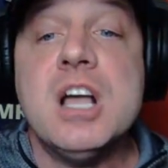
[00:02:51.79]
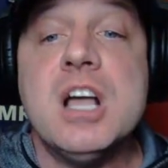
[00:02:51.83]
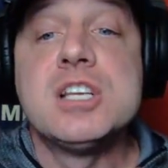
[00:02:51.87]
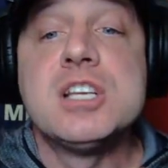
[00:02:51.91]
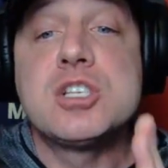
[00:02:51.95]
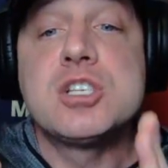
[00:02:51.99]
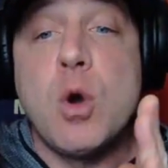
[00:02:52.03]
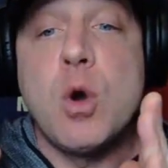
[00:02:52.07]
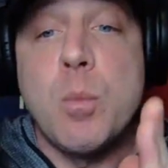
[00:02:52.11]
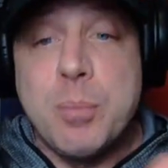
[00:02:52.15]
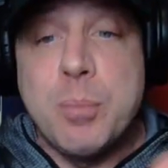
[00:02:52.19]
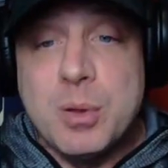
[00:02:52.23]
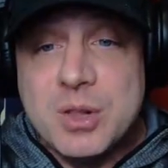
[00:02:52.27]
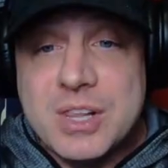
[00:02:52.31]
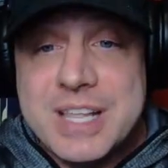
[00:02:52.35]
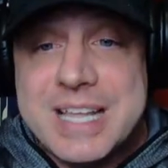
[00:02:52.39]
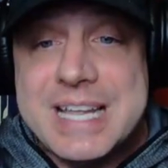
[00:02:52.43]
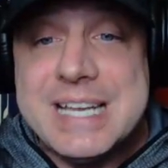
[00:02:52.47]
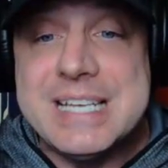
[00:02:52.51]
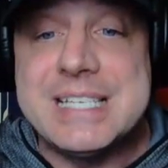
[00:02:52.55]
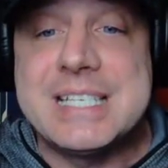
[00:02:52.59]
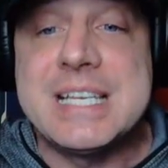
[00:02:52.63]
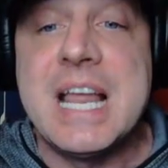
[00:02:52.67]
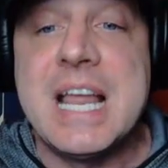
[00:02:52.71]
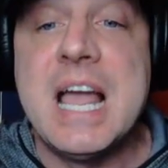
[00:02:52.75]
So
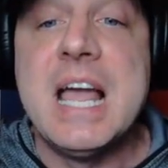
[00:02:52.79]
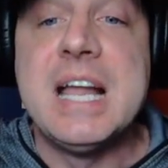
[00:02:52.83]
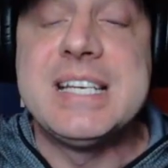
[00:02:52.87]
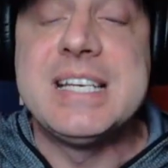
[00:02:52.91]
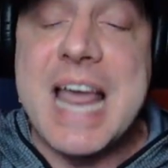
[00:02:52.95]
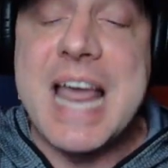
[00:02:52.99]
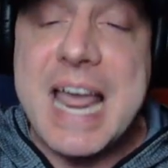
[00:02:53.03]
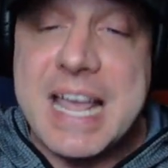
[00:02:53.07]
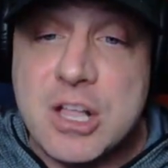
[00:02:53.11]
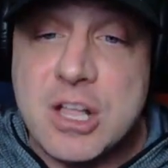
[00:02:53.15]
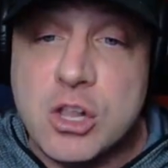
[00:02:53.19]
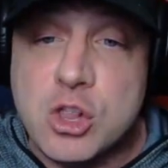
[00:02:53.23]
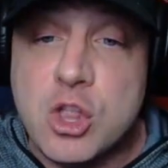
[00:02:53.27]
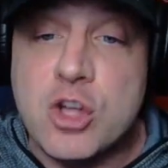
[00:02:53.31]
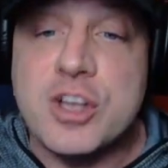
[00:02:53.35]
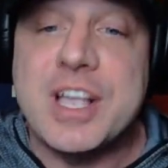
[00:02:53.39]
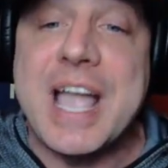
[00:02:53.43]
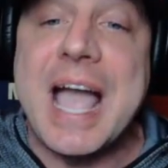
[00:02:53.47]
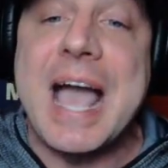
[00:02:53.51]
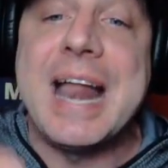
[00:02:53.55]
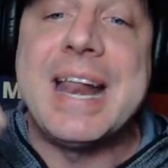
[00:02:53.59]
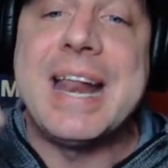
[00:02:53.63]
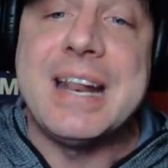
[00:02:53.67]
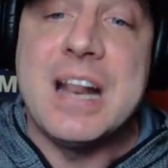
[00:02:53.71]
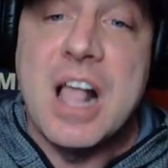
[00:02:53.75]
please take a look
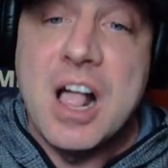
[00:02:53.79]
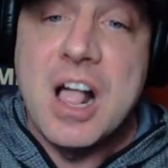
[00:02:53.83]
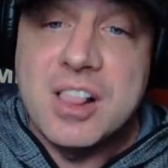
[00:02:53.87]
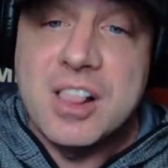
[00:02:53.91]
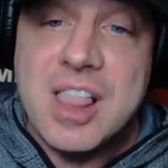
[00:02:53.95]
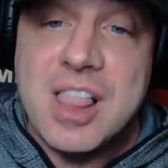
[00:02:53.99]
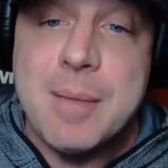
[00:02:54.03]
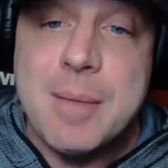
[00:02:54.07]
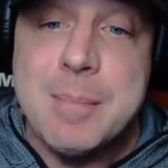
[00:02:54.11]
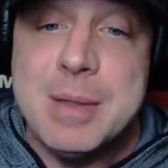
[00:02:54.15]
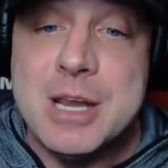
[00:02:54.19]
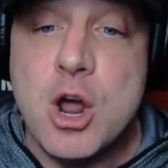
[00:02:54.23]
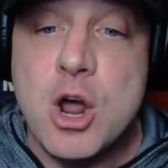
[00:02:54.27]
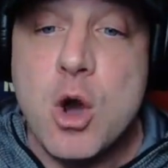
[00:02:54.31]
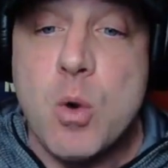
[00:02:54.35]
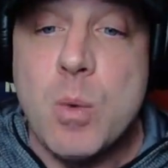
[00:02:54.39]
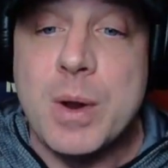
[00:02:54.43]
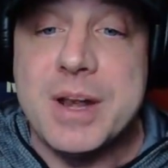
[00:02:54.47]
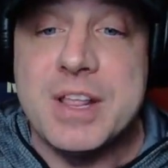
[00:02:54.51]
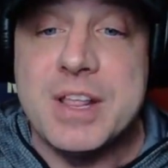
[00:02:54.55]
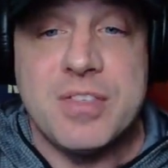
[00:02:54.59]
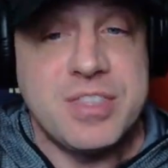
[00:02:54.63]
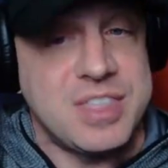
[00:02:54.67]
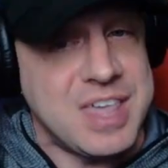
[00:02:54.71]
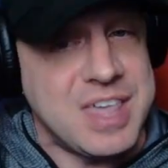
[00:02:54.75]
at it. Let me know
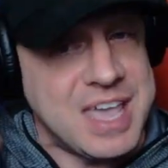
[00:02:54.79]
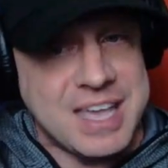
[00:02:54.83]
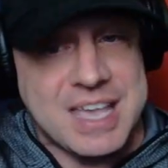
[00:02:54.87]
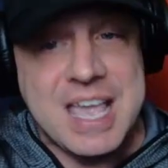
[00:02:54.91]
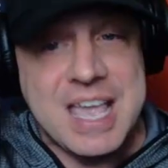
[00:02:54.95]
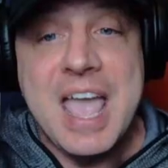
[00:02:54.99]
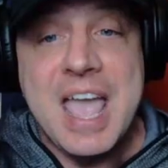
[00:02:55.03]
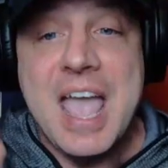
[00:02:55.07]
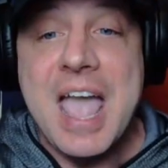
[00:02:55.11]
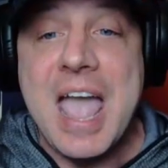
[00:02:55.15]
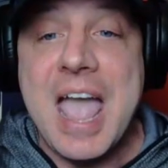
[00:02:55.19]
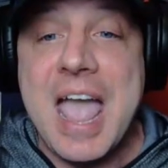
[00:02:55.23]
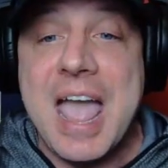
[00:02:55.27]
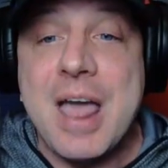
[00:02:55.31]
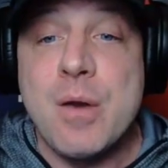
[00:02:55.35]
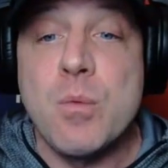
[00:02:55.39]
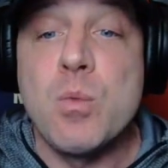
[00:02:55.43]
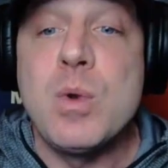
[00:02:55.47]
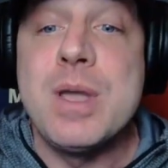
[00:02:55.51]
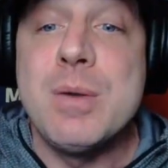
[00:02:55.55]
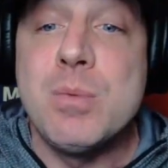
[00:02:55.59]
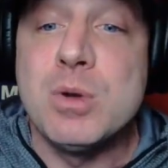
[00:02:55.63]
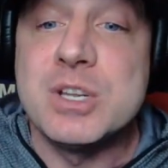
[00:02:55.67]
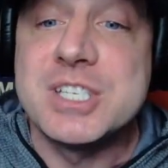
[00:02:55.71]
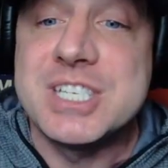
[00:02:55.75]
what you think
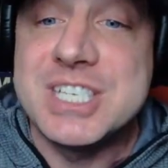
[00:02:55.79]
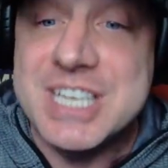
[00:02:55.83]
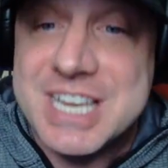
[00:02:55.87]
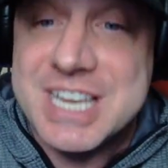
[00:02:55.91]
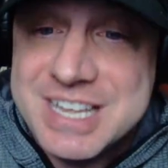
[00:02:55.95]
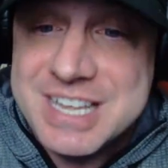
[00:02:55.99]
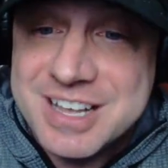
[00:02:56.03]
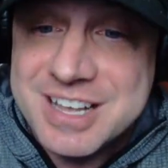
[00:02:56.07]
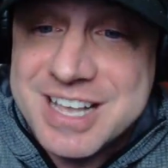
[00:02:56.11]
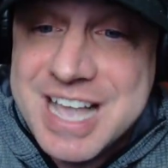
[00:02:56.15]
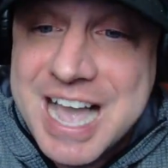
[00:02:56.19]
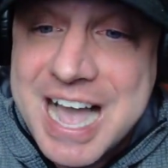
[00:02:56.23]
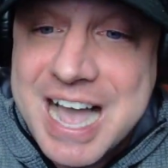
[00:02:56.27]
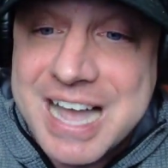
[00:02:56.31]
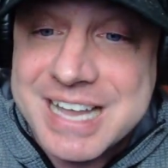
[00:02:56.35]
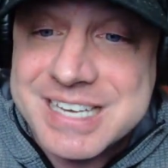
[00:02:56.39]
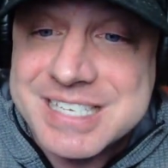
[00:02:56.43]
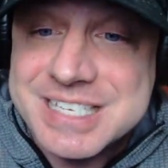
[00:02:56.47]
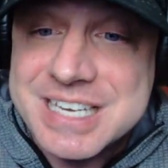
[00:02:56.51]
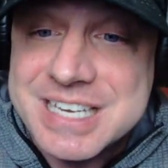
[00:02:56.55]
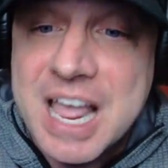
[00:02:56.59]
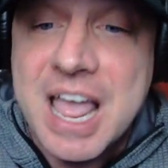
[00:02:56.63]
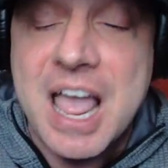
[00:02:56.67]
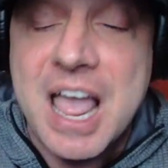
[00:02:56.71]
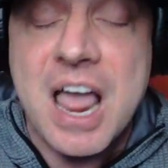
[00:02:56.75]
and we will see you
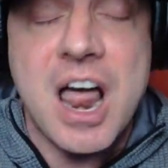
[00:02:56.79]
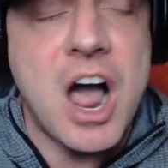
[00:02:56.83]
guys